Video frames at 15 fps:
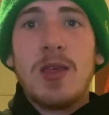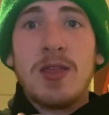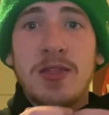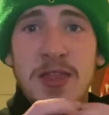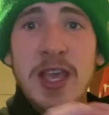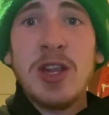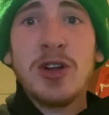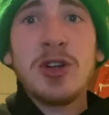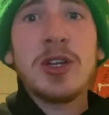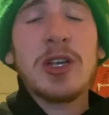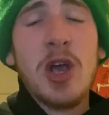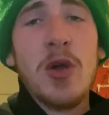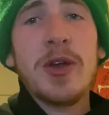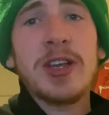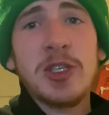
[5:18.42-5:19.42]

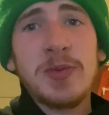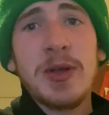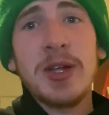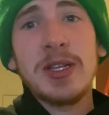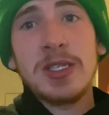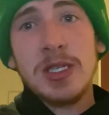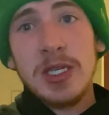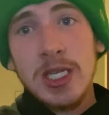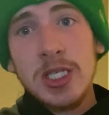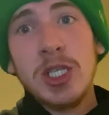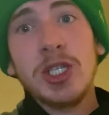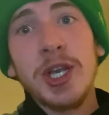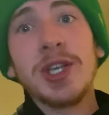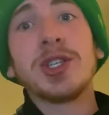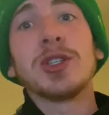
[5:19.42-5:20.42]
Theater-going experience needs to
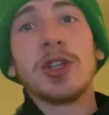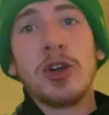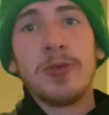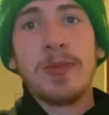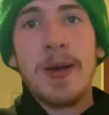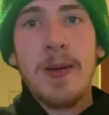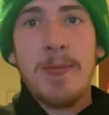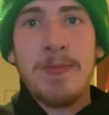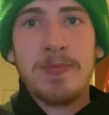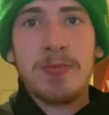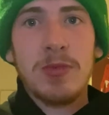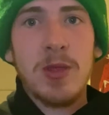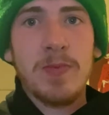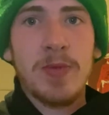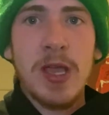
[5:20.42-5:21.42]
change a little bit.
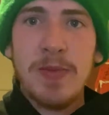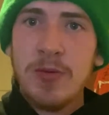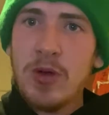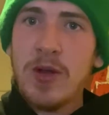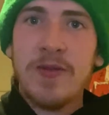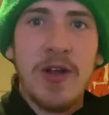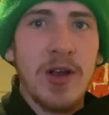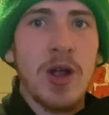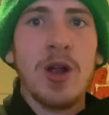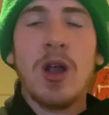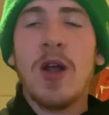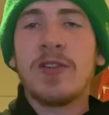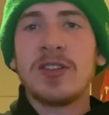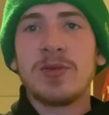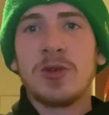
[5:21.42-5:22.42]
People are very
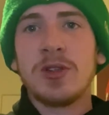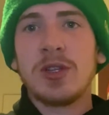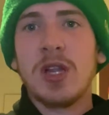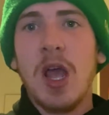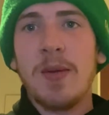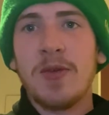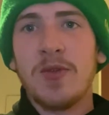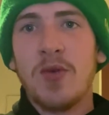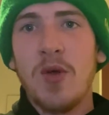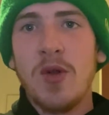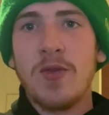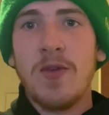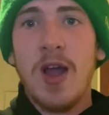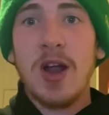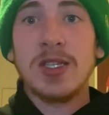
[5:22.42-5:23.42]
uncomfortable in the time of
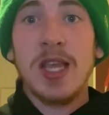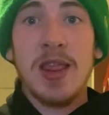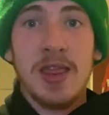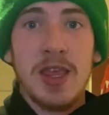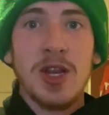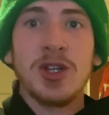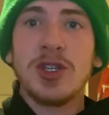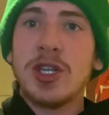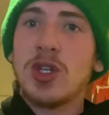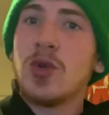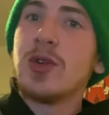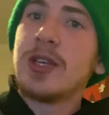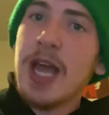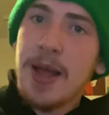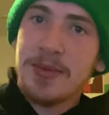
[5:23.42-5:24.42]
coronavirus, and theaters need to
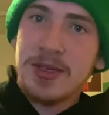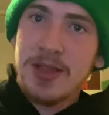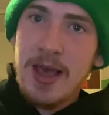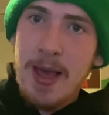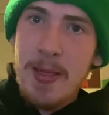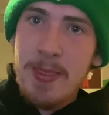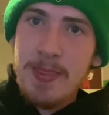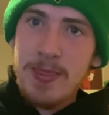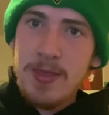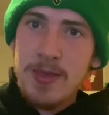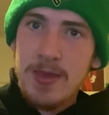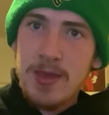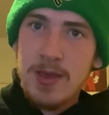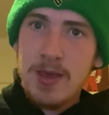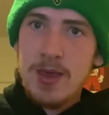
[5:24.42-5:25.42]
adapt to that.
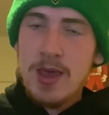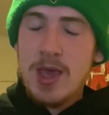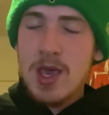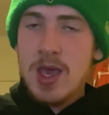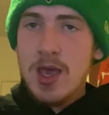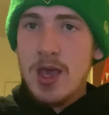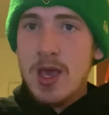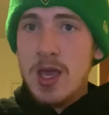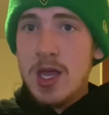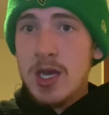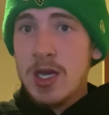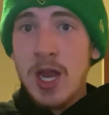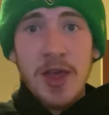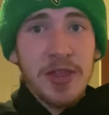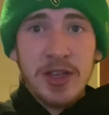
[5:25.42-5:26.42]

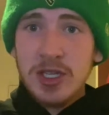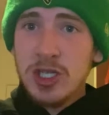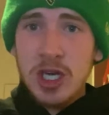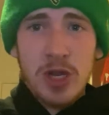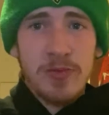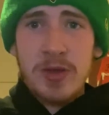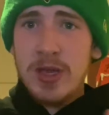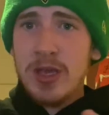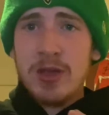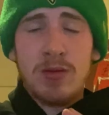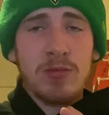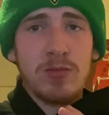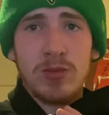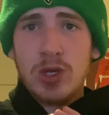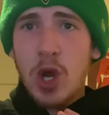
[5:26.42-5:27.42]
Nothing's going to
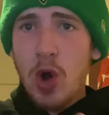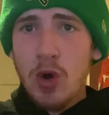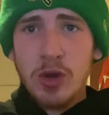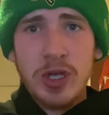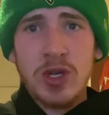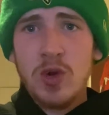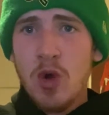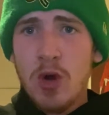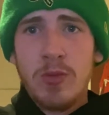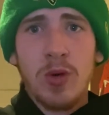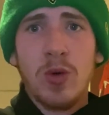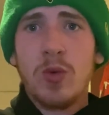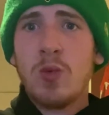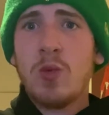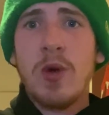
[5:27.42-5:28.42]
be totally
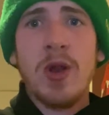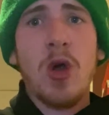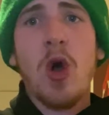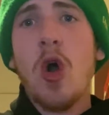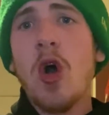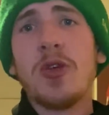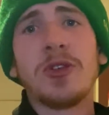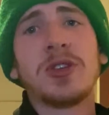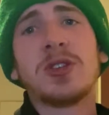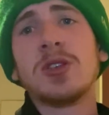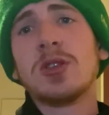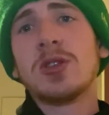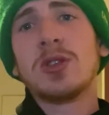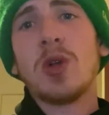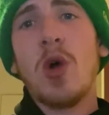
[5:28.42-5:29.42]
normal when all this
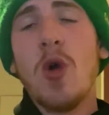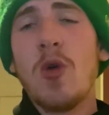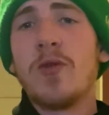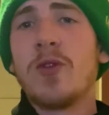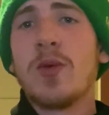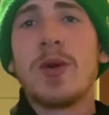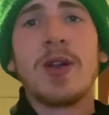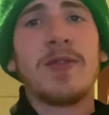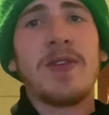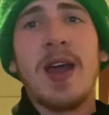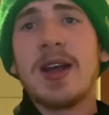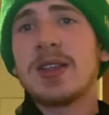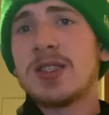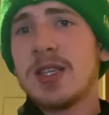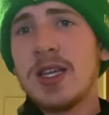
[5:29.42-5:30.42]
is over, when a
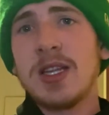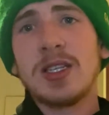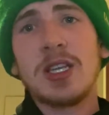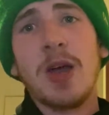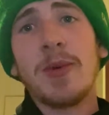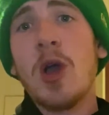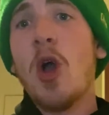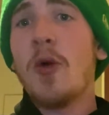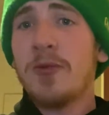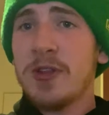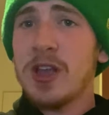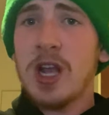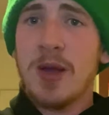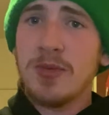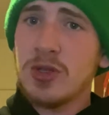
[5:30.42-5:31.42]
vaccine is coming.
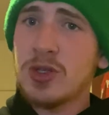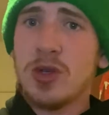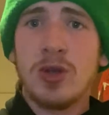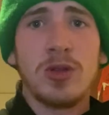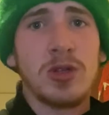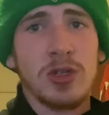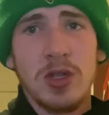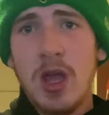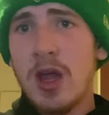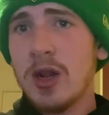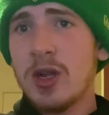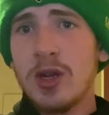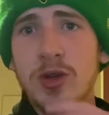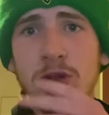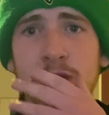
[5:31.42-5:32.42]
Hopefully it comes soon. There's a lot of
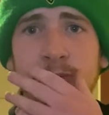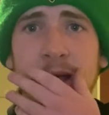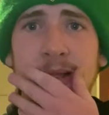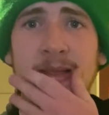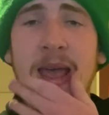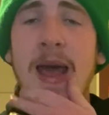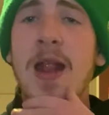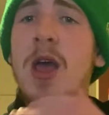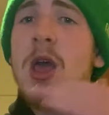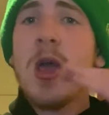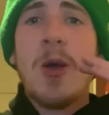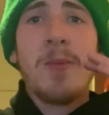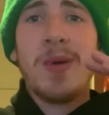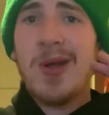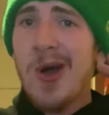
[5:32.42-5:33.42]
good news about that.
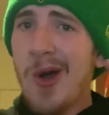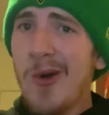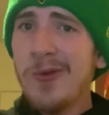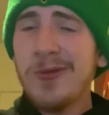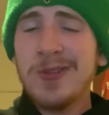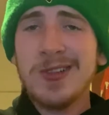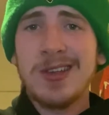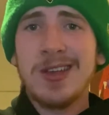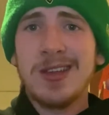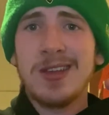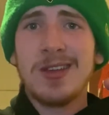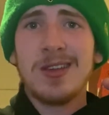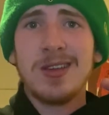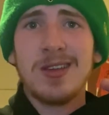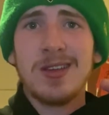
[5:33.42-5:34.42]
But hopefully